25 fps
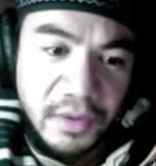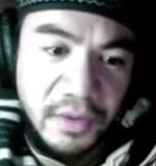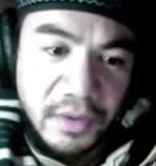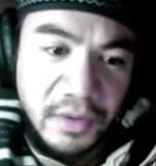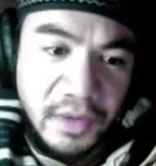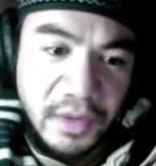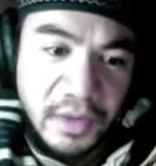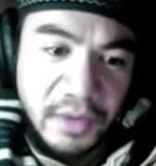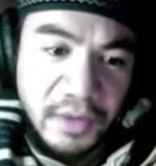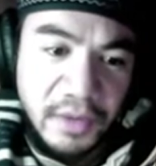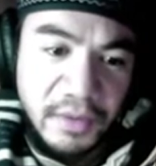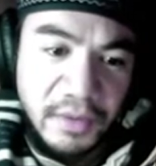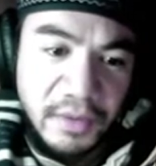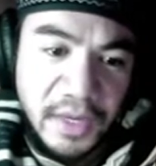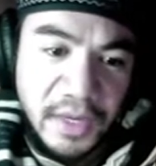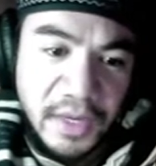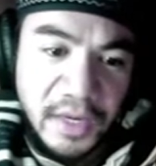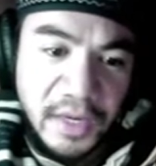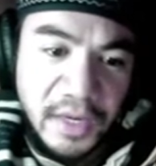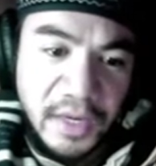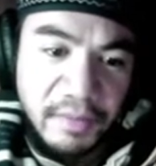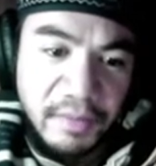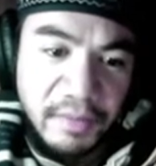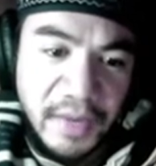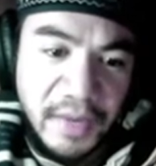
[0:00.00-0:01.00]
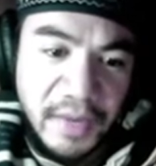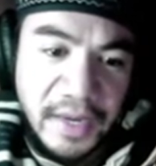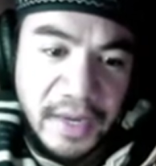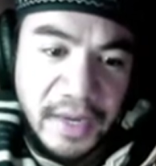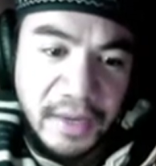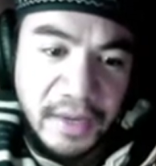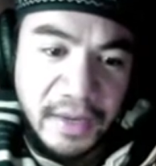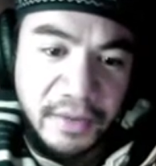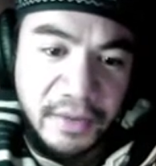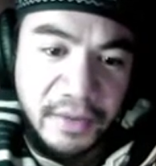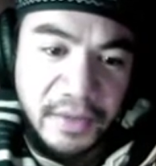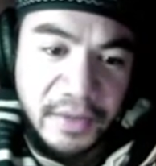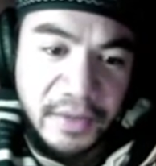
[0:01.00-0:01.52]
Adonai, my
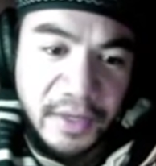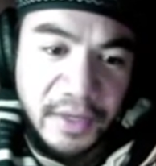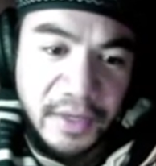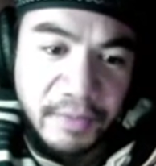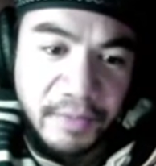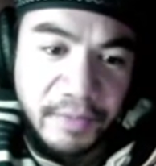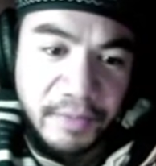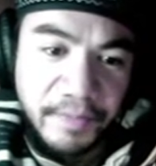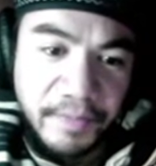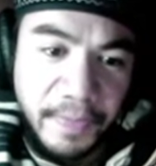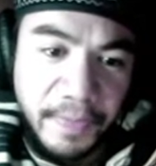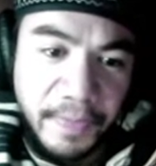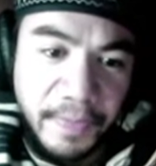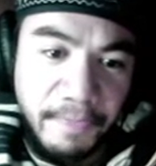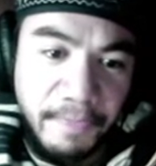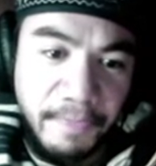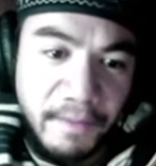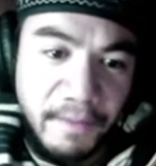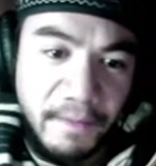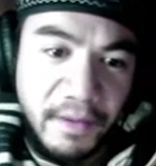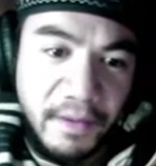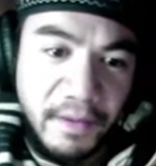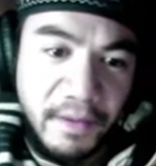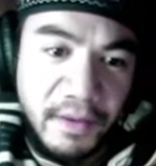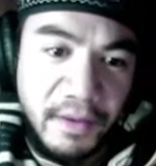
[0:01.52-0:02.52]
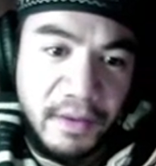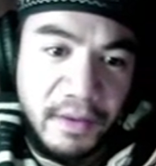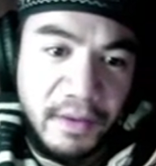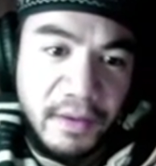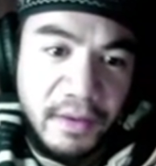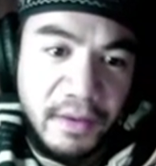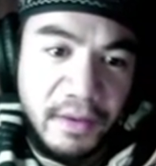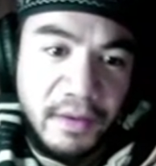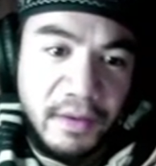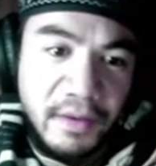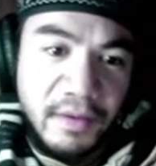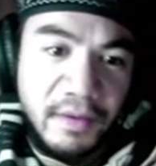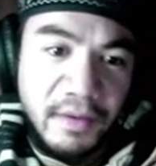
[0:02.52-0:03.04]
Elohim.
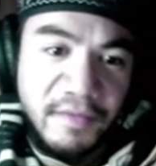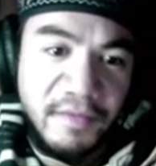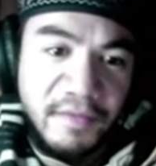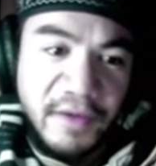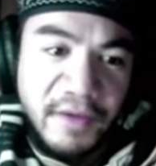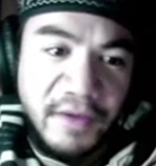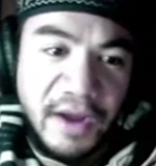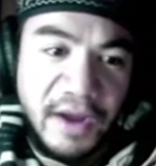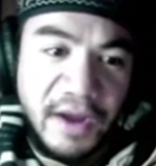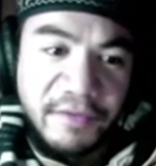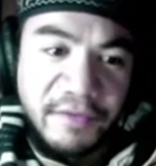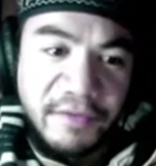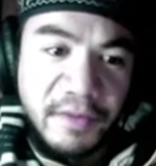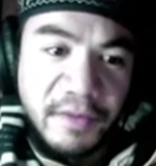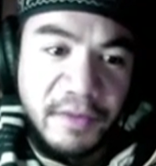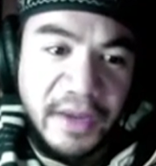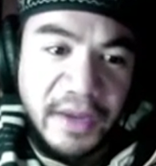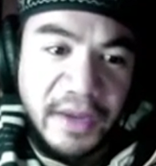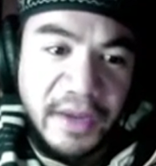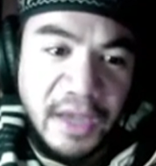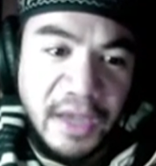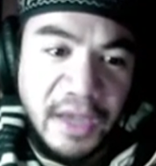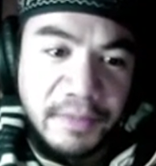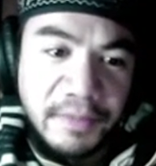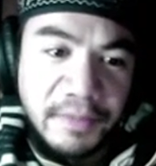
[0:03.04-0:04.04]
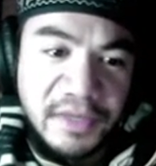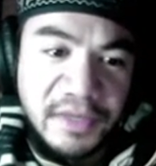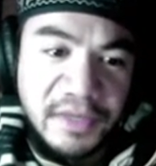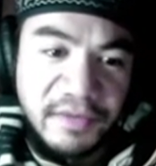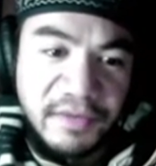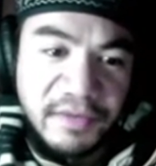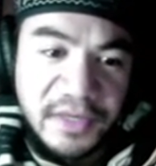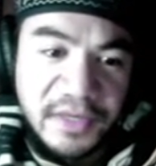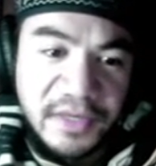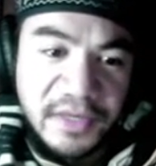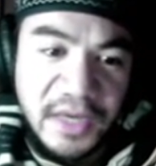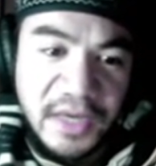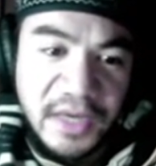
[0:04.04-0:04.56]
For after my captivity I